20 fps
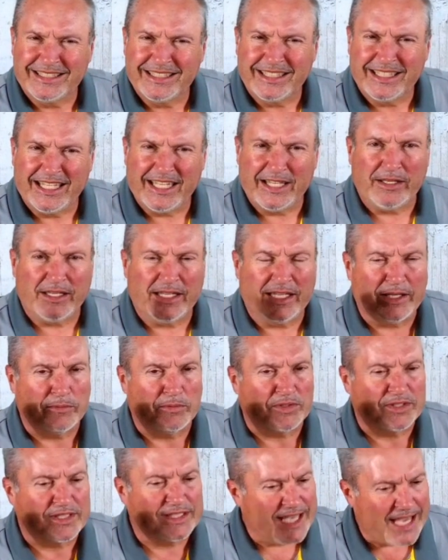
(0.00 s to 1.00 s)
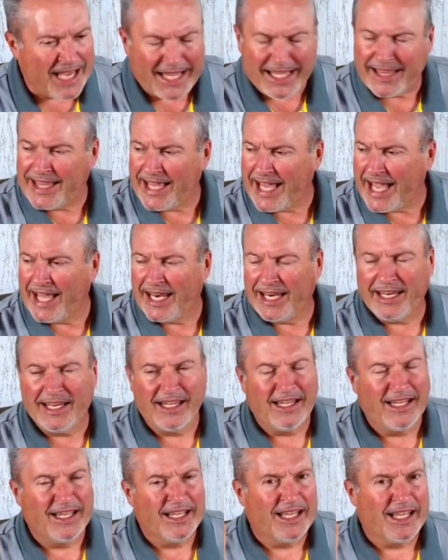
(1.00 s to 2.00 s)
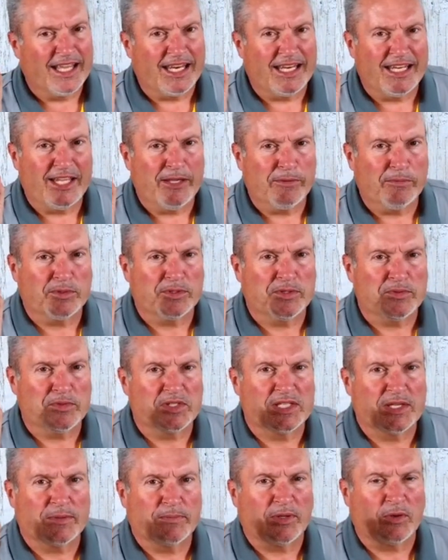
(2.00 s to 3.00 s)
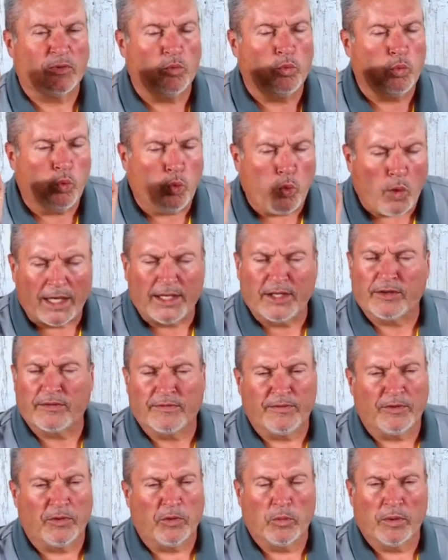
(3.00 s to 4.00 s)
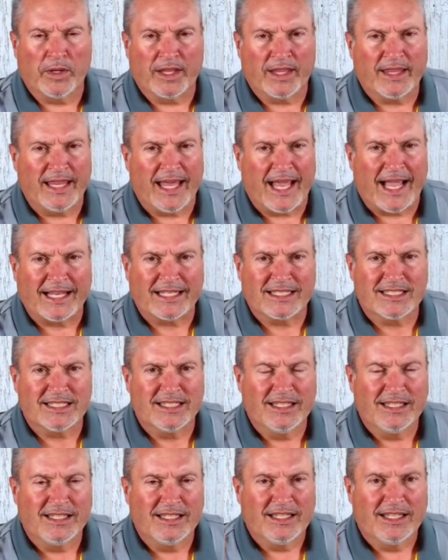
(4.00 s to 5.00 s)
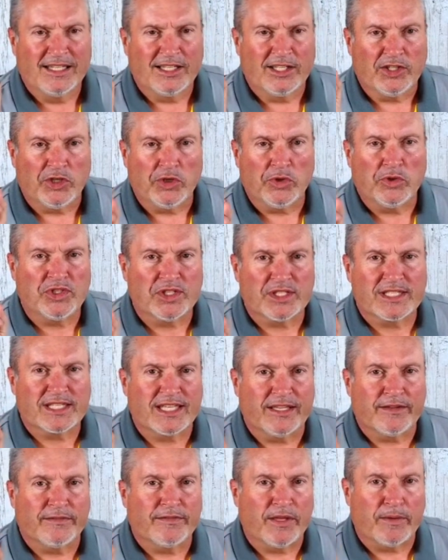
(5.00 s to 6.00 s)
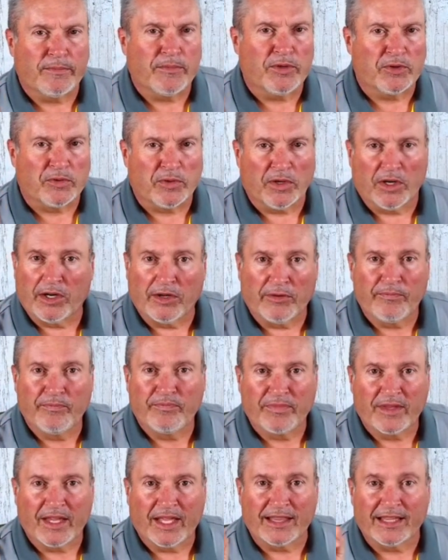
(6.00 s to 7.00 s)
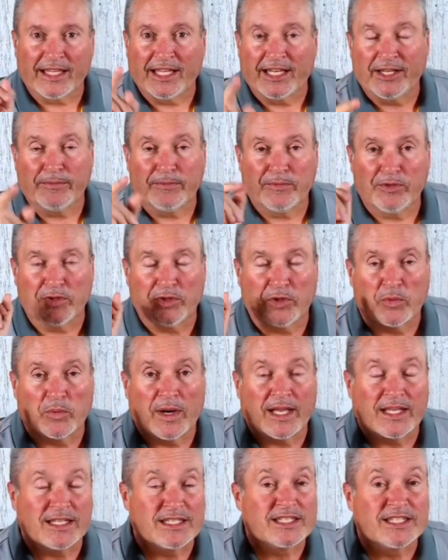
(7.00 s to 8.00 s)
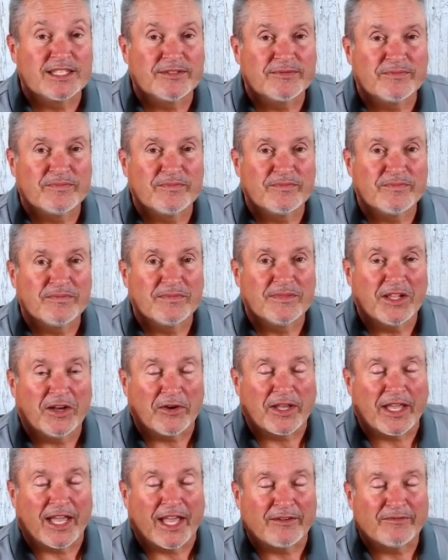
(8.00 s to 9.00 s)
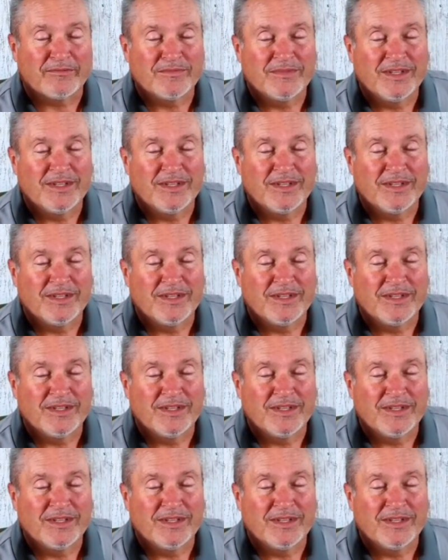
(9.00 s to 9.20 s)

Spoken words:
He will take that and he will do something wonderful with that. You just give him your all and let him do the rest. Okay.